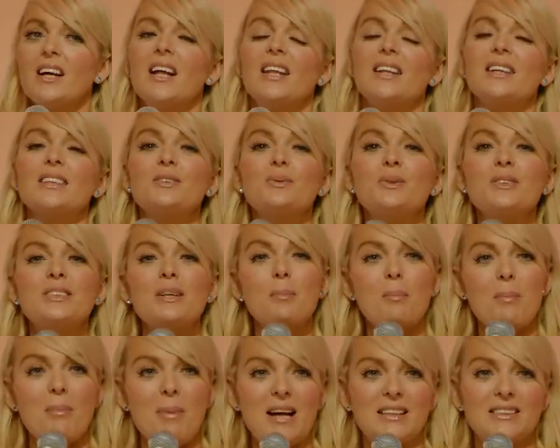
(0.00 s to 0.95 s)
This was a
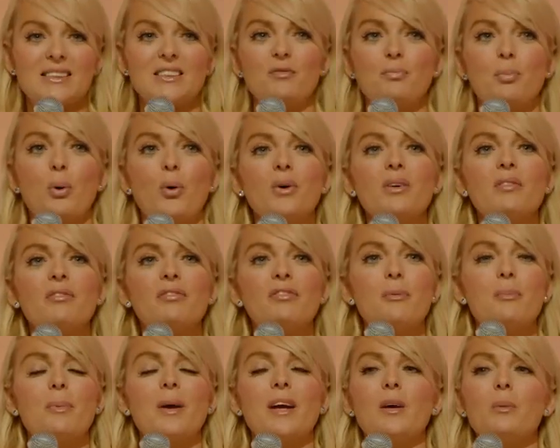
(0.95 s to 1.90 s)
massive point
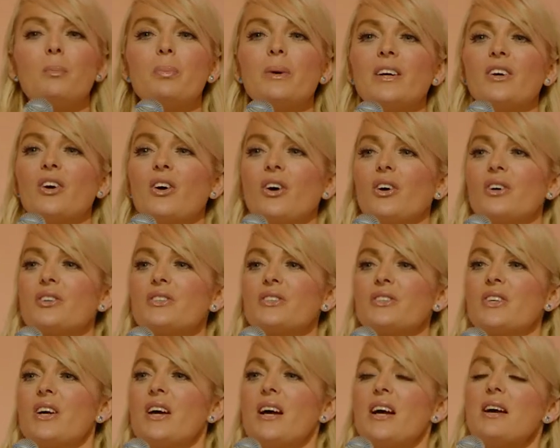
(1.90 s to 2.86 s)
for me
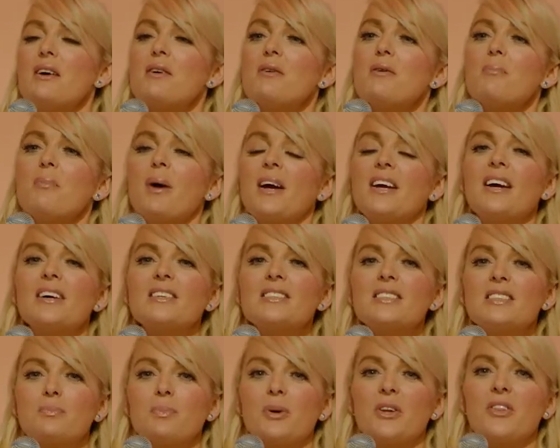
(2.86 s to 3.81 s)
because my
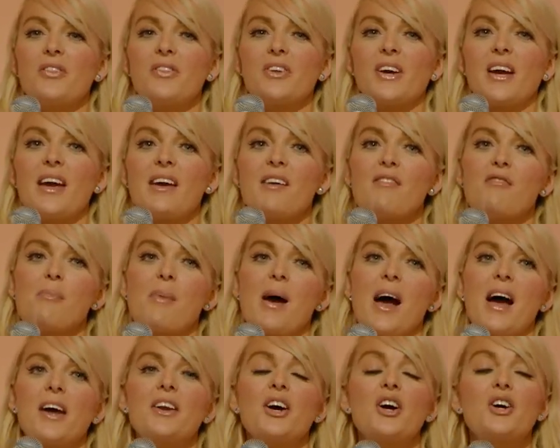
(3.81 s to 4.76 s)
husband, the
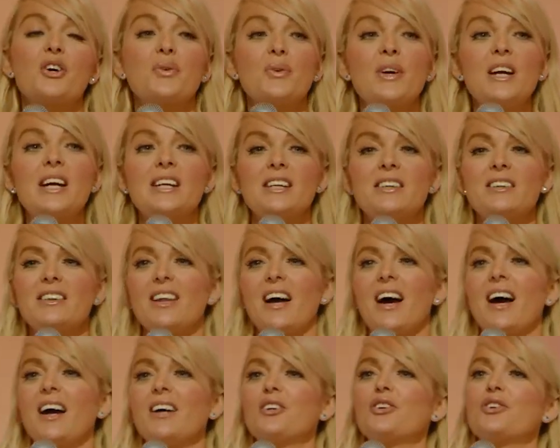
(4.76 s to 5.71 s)
caveman, agreed
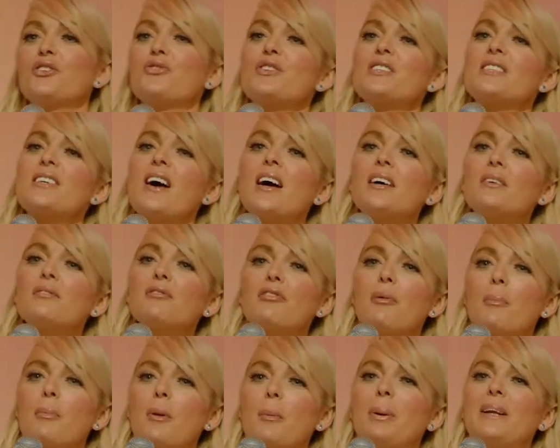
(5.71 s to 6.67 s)
that I could resign
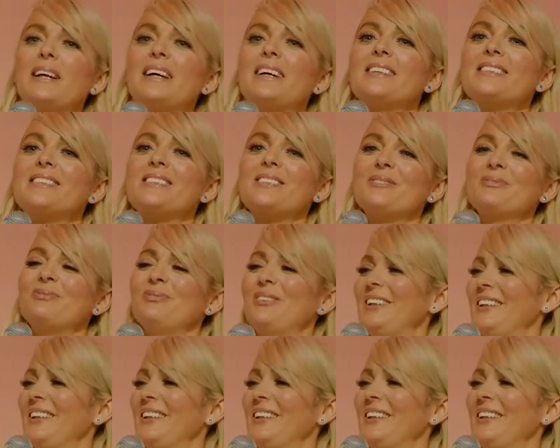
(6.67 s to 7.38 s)
from the police.